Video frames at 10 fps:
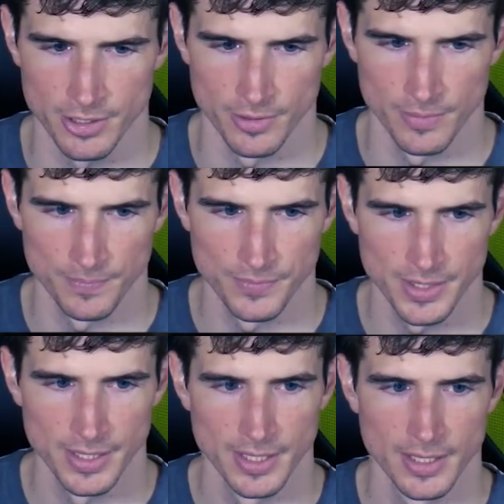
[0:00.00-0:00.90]
do?
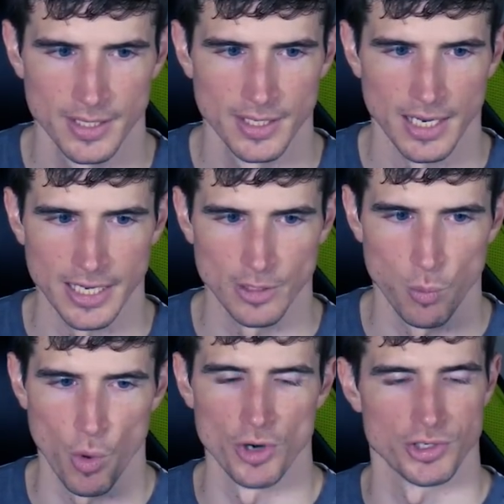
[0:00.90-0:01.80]
I
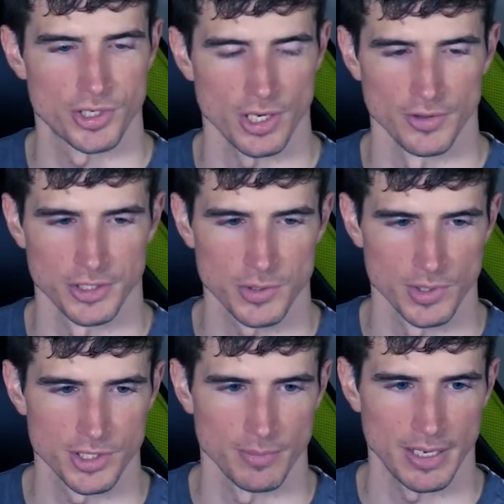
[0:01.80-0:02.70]
did worse on this
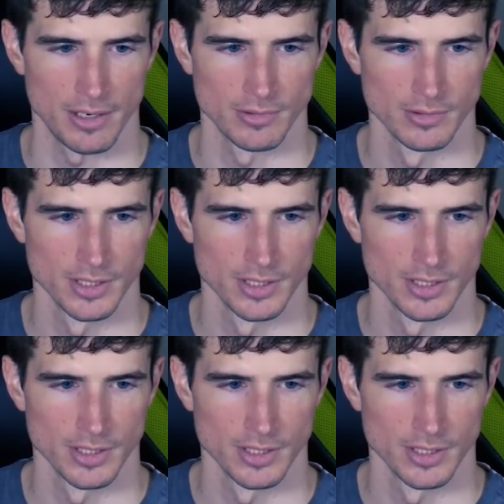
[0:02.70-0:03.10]
one somehow.